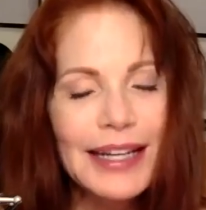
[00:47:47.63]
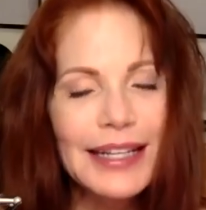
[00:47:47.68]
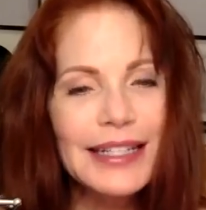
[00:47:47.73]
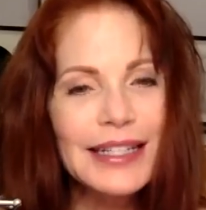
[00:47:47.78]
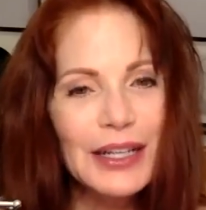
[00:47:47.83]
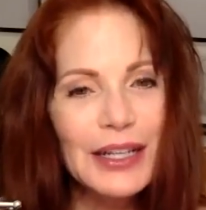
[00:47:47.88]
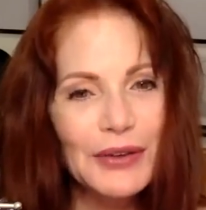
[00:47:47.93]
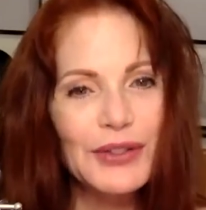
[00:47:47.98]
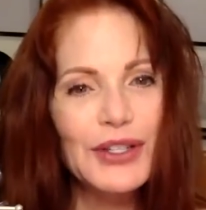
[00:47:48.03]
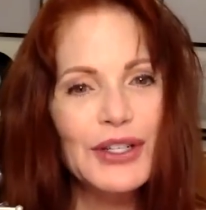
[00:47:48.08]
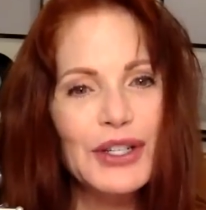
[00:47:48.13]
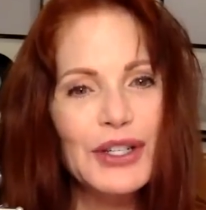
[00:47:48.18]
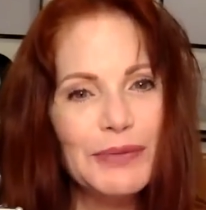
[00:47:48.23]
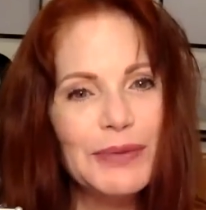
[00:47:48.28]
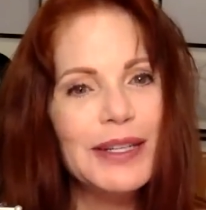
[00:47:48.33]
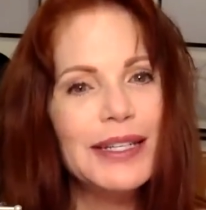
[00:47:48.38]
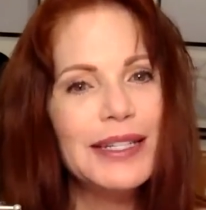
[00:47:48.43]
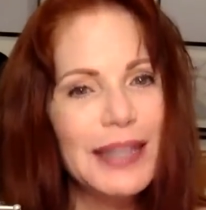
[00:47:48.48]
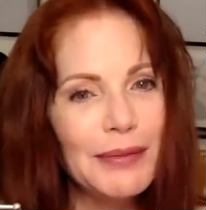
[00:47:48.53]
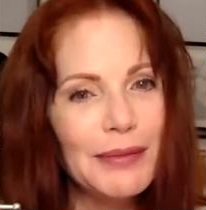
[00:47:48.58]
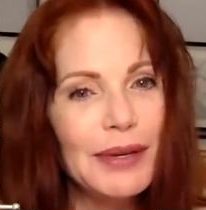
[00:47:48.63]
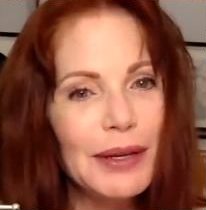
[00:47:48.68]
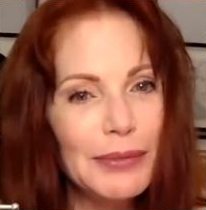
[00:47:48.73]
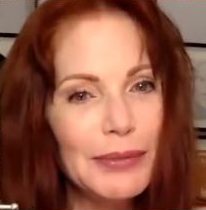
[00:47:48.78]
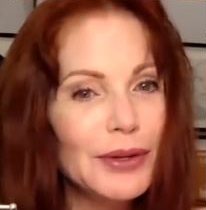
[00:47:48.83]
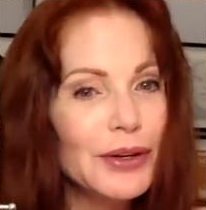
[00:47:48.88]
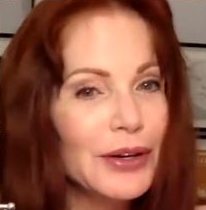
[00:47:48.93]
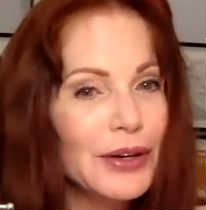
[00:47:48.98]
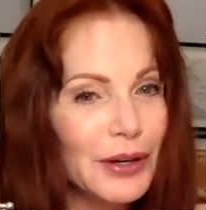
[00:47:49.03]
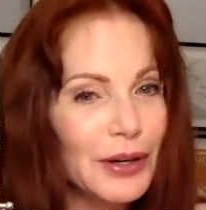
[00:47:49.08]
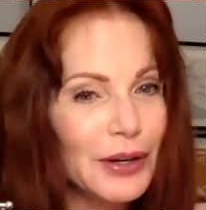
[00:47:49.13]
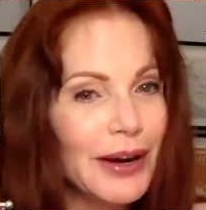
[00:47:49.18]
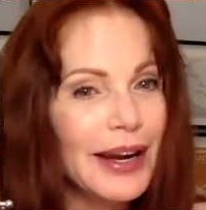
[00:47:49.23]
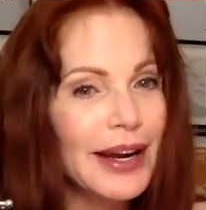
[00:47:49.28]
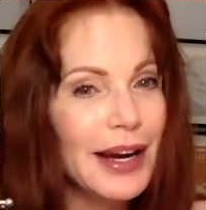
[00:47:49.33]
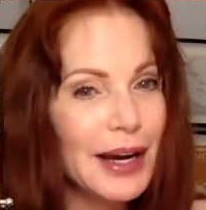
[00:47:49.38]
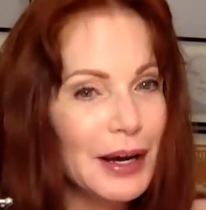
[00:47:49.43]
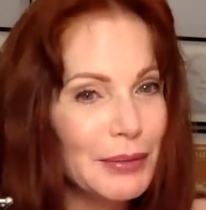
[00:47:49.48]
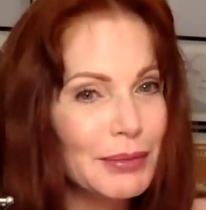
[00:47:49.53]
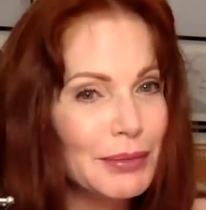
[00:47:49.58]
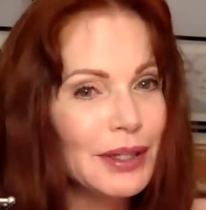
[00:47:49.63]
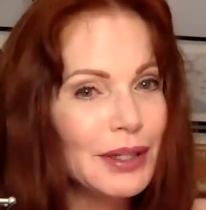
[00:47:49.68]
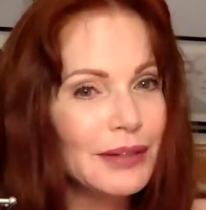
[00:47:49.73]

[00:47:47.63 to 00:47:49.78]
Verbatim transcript: it's so stupid, some people are going to wake up.